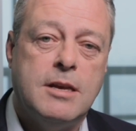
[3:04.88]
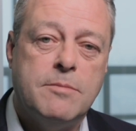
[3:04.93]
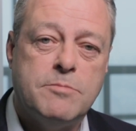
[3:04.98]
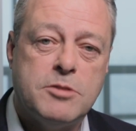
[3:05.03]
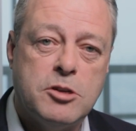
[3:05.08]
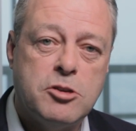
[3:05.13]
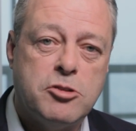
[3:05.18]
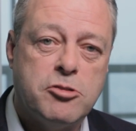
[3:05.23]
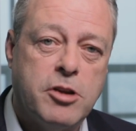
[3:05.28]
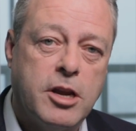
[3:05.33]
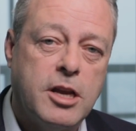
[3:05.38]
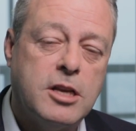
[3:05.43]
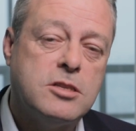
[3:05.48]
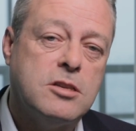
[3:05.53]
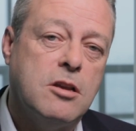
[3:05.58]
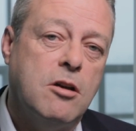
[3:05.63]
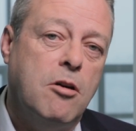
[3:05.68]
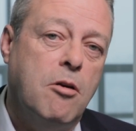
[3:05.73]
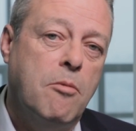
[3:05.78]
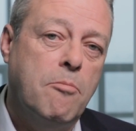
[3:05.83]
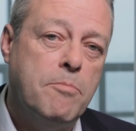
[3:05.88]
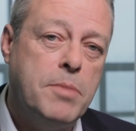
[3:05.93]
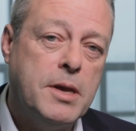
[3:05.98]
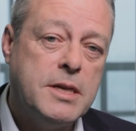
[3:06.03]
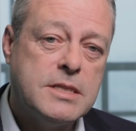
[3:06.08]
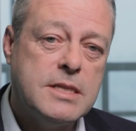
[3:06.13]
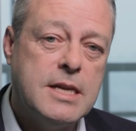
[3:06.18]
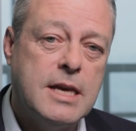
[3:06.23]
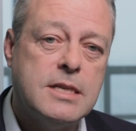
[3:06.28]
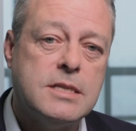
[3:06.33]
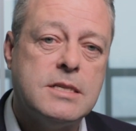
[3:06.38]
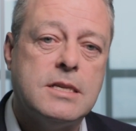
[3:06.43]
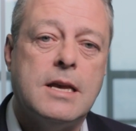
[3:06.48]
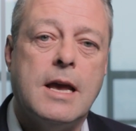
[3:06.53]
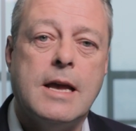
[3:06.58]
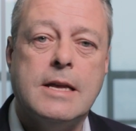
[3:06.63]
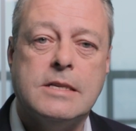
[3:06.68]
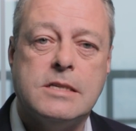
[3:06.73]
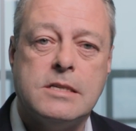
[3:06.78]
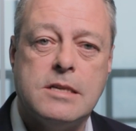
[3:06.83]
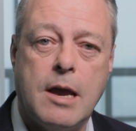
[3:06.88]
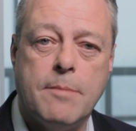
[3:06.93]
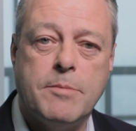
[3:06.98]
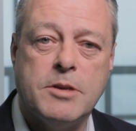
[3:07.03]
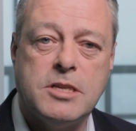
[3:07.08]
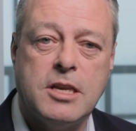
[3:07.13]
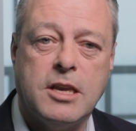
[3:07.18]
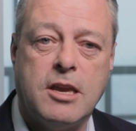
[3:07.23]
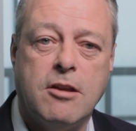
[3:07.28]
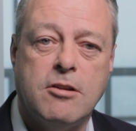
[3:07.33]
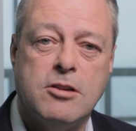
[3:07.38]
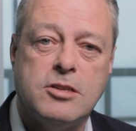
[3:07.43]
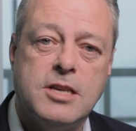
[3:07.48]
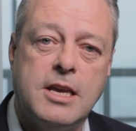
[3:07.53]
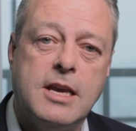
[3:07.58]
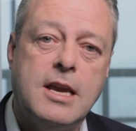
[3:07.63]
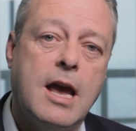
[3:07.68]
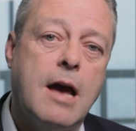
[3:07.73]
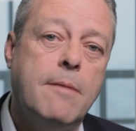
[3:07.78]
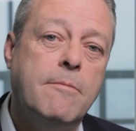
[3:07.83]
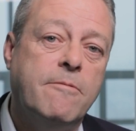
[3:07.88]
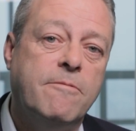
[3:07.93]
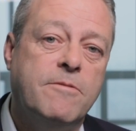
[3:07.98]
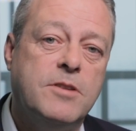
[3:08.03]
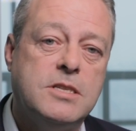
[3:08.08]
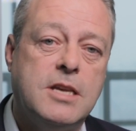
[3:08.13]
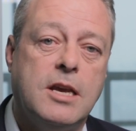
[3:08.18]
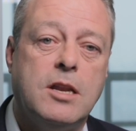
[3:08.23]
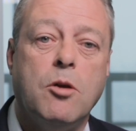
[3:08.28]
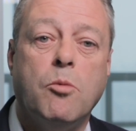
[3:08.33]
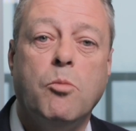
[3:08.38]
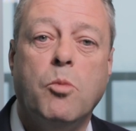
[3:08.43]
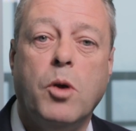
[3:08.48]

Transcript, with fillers: tips and tricks on business and cybersecurity, come and visit